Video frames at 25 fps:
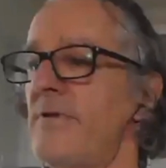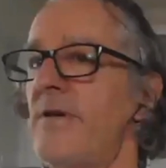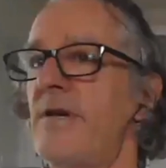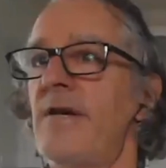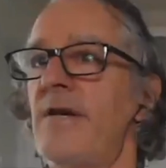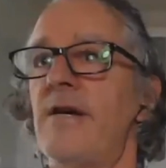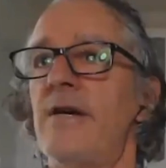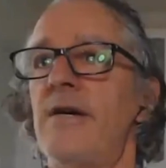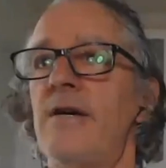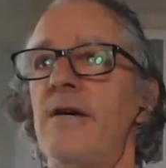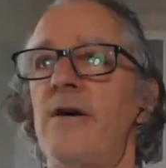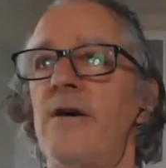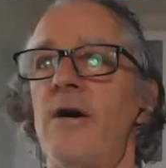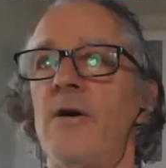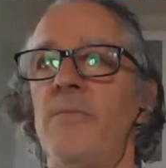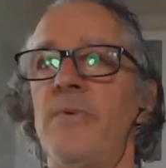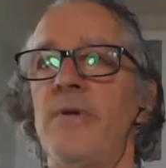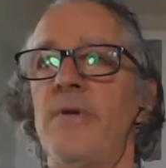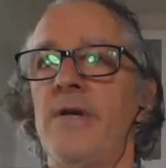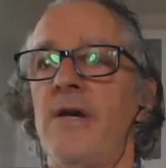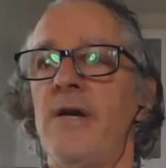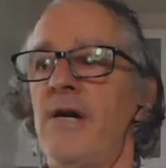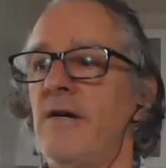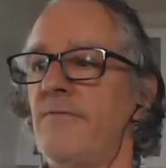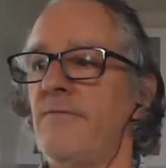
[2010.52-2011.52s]
Well,
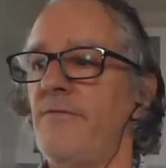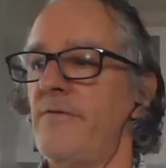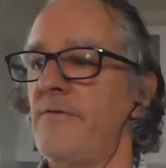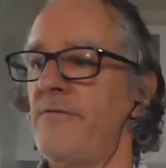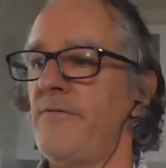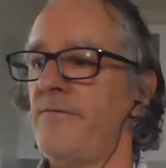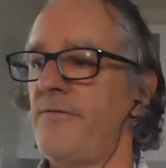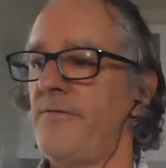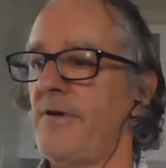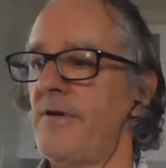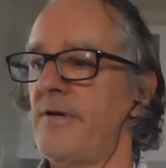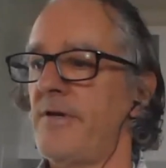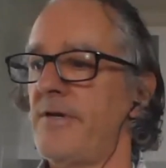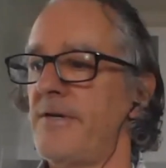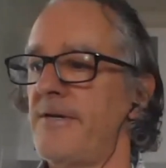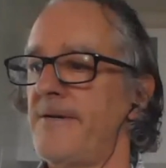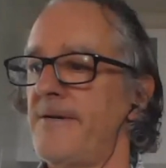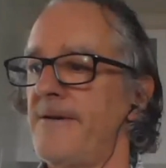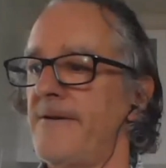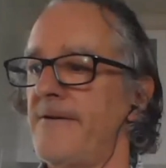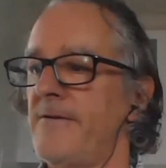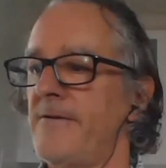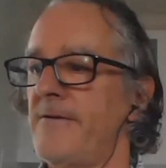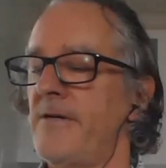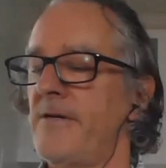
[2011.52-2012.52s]
on behalf
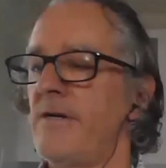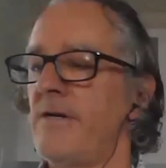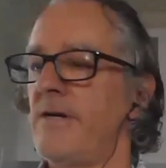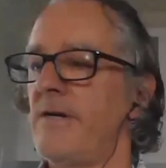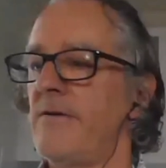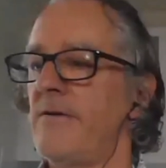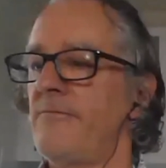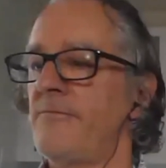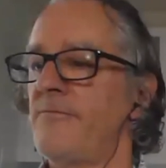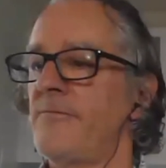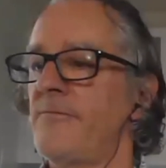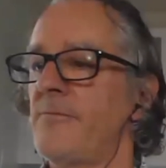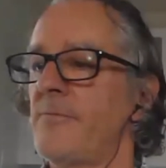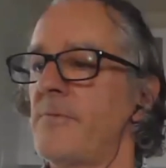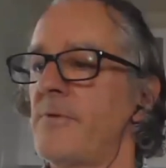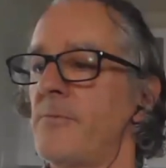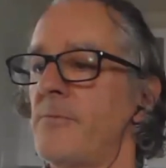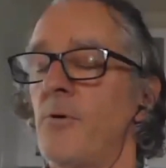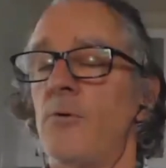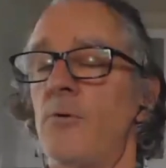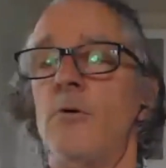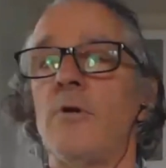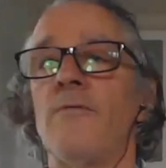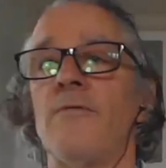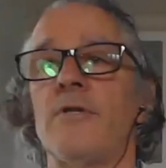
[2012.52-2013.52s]
of
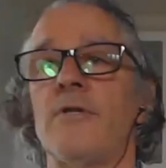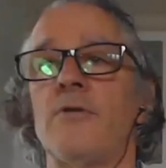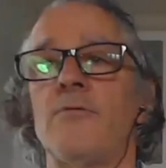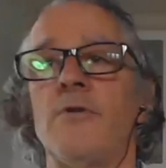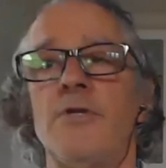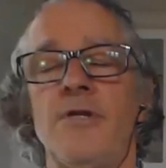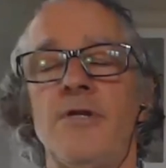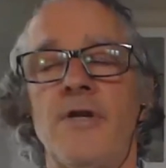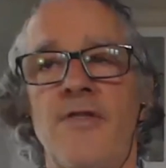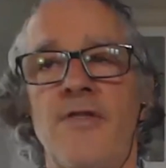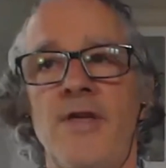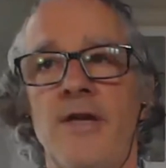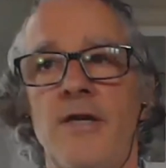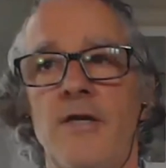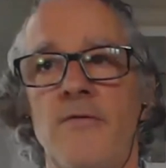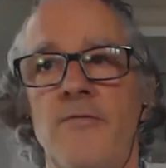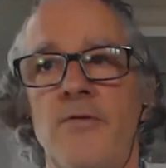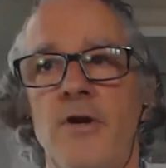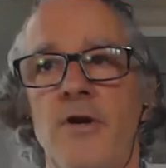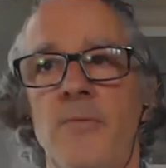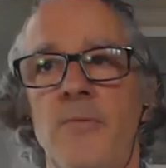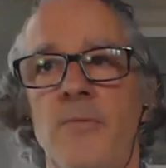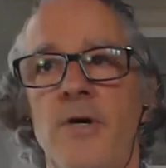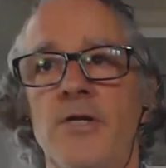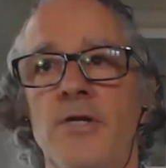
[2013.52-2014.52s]
all of us, Richard, thank you
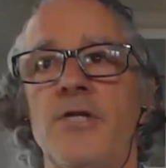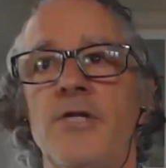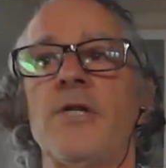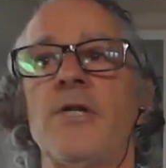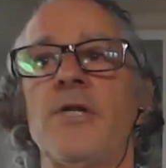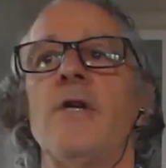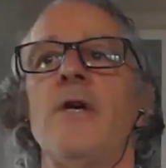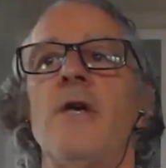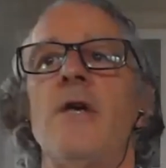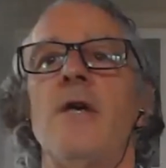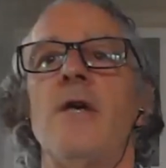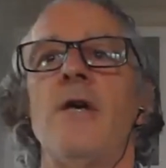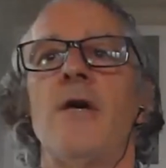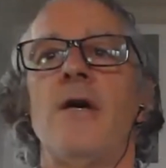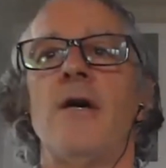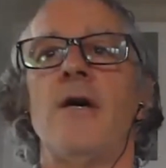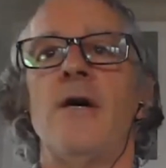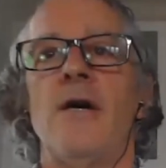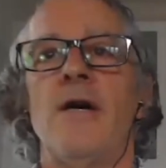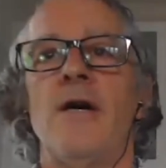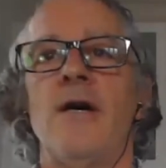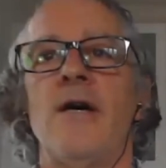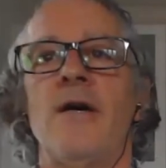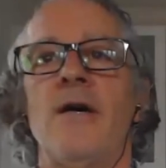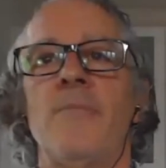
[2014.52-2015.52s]
very much.
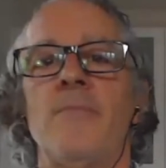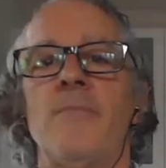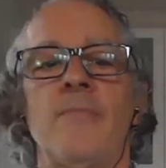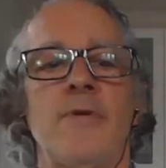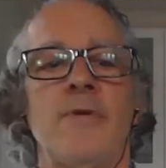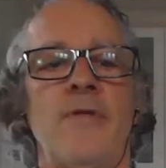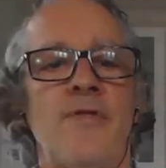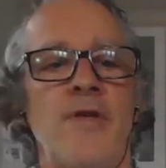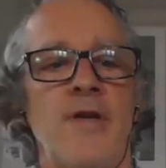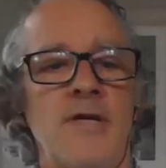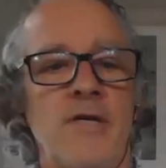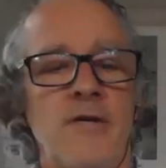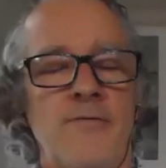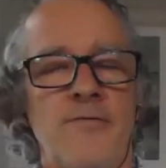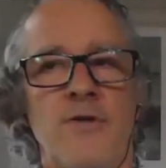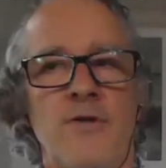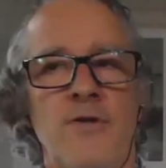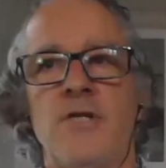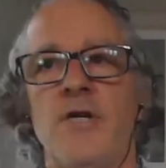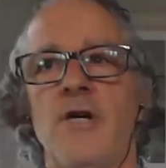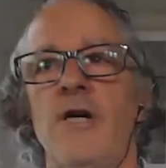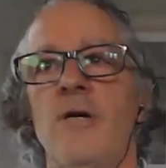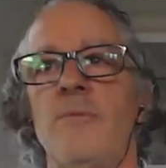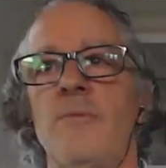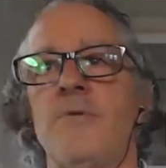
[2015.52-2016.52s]
Thank you for your
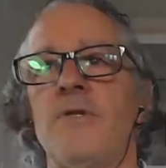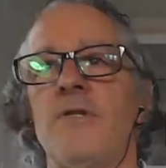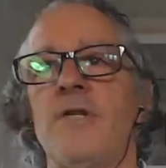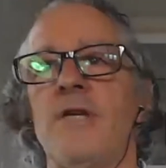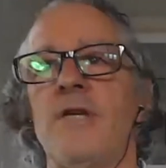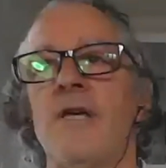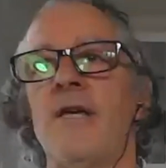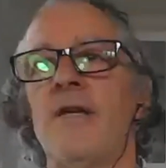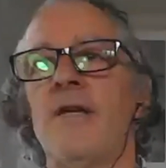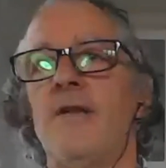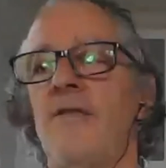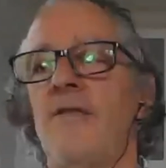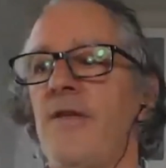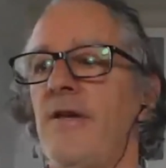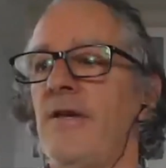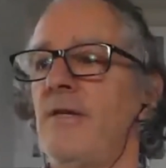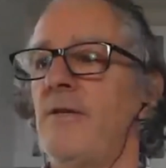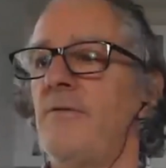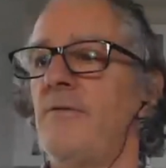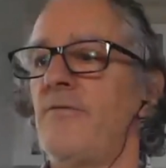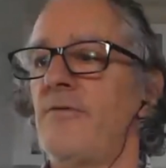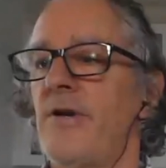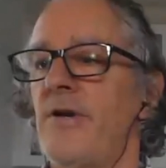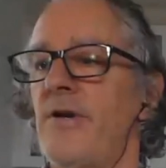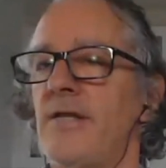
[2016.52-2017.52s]
time today, and
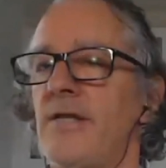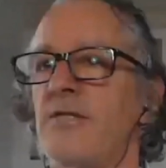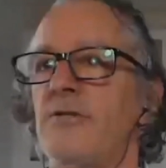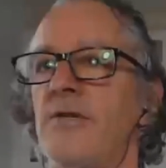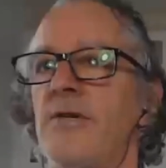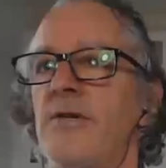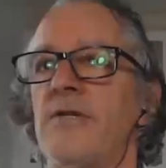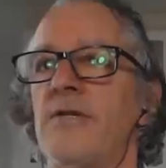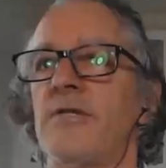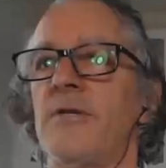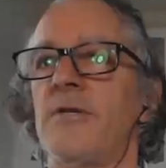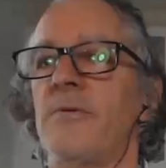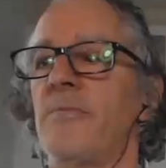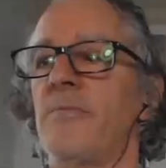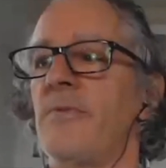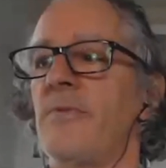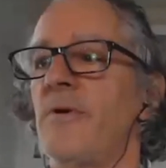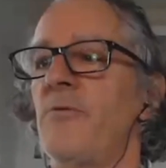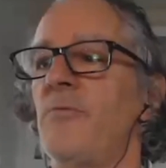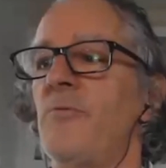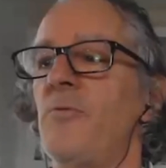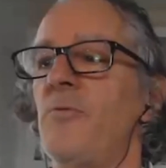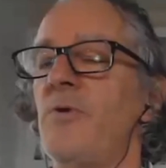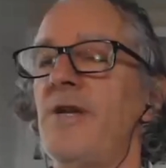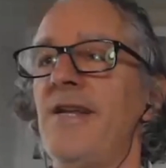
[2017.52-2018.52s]
thank you for answering some
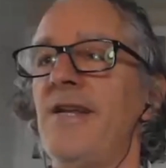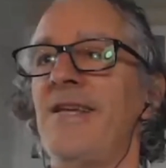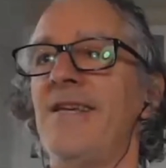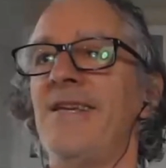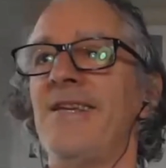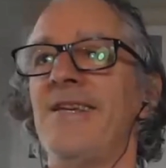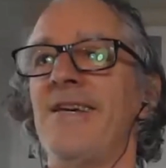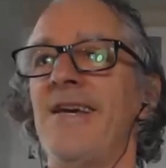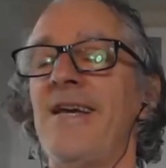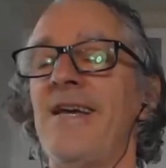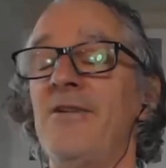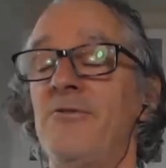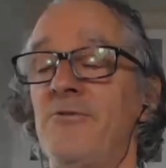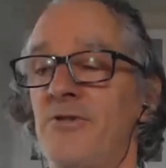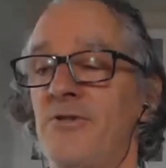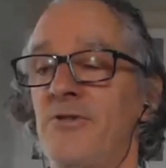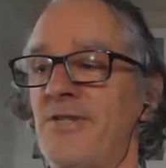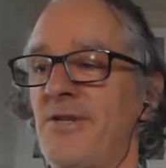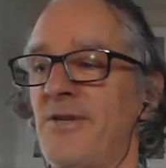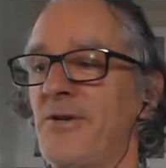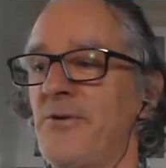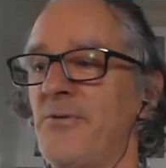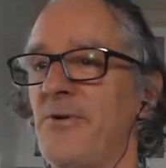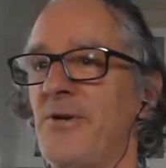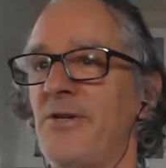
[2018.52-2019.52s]
really
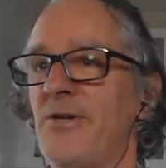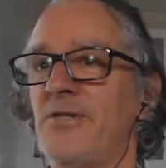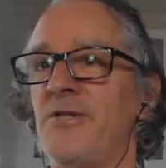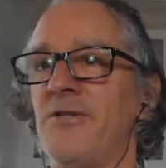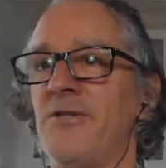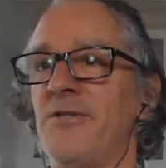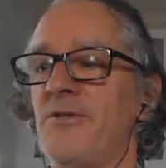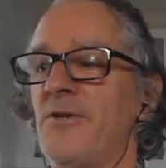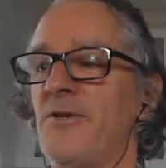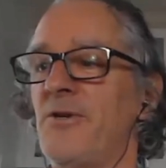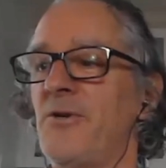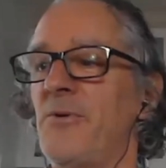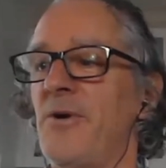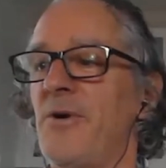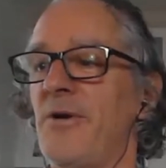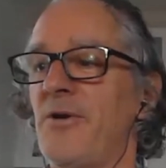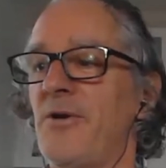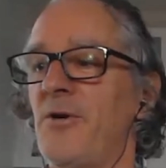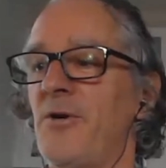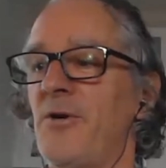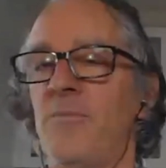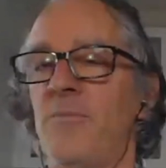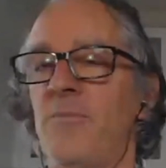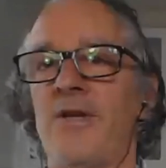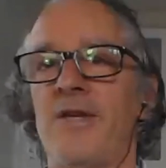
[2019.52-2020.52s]
interesting questions and
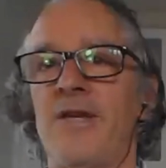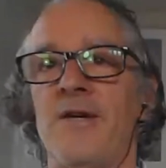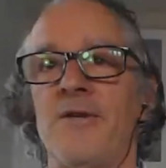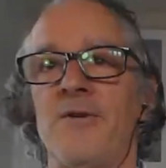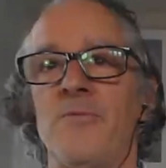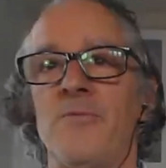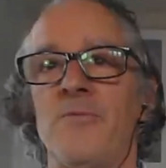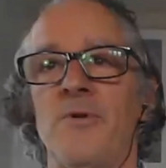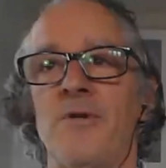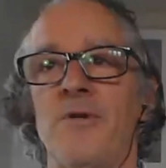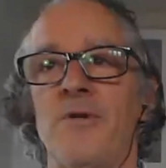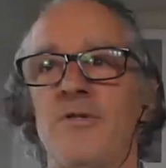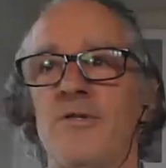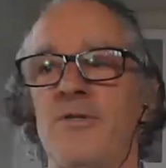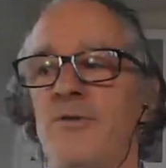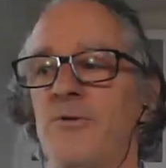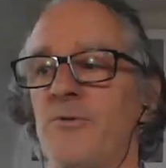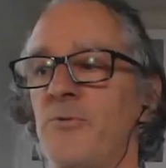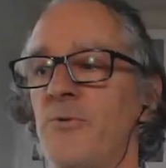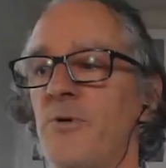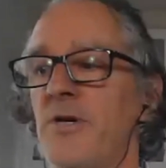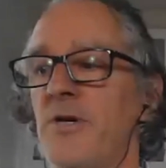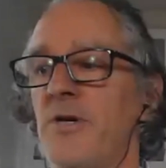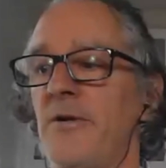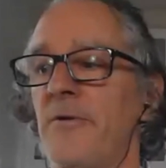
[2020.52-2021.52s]
quite complicated ones as
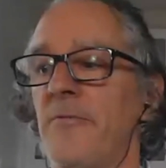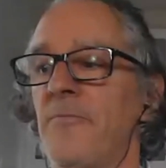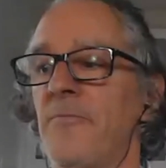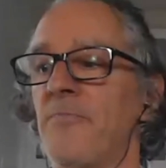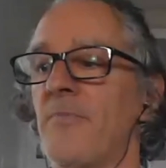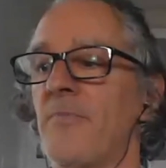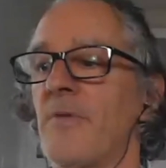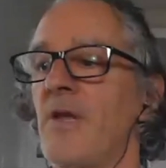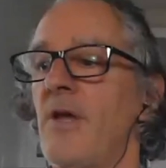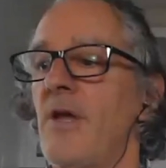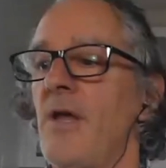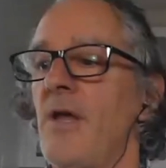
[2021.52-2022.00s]
well.